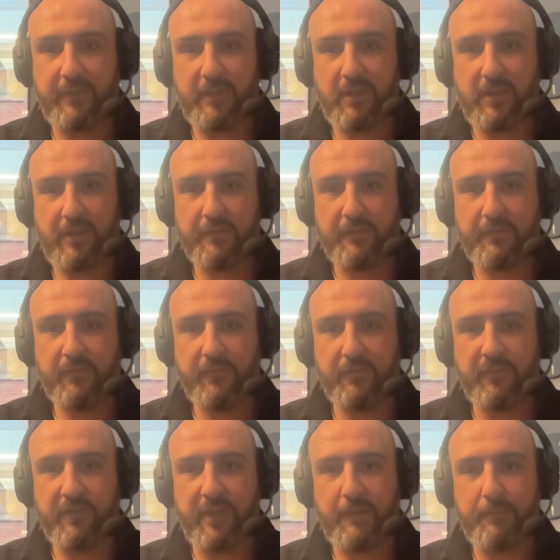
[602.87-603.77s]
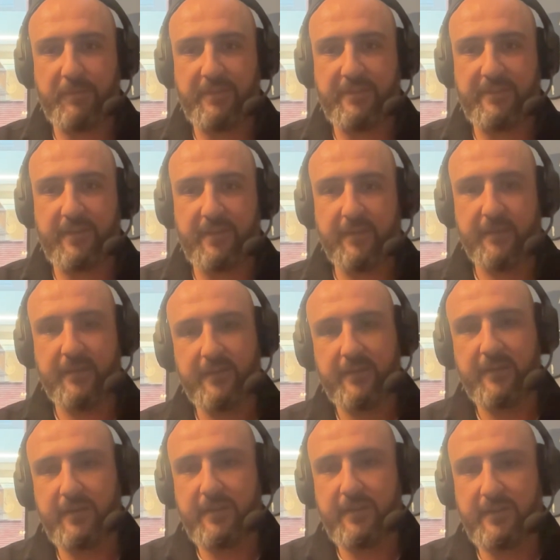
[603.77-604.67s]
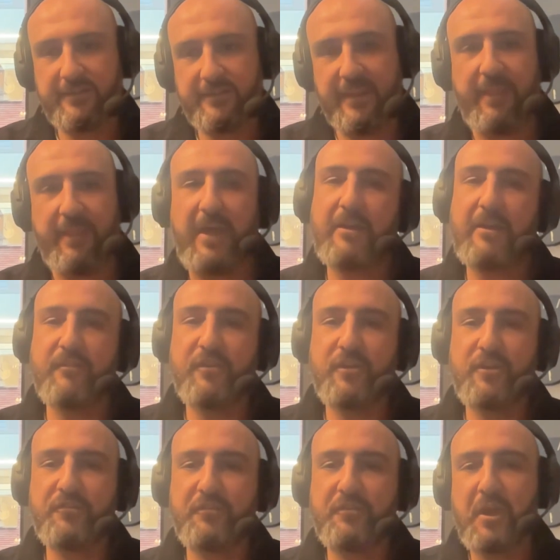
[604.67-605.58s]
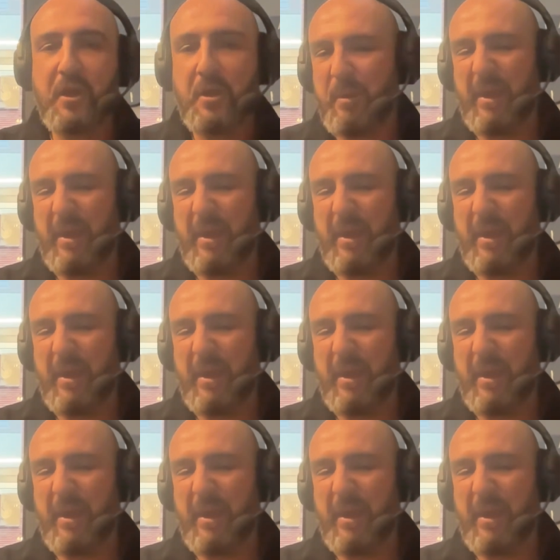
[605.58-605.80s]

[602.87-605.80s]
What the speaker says: Clients usually happy to get that conversion.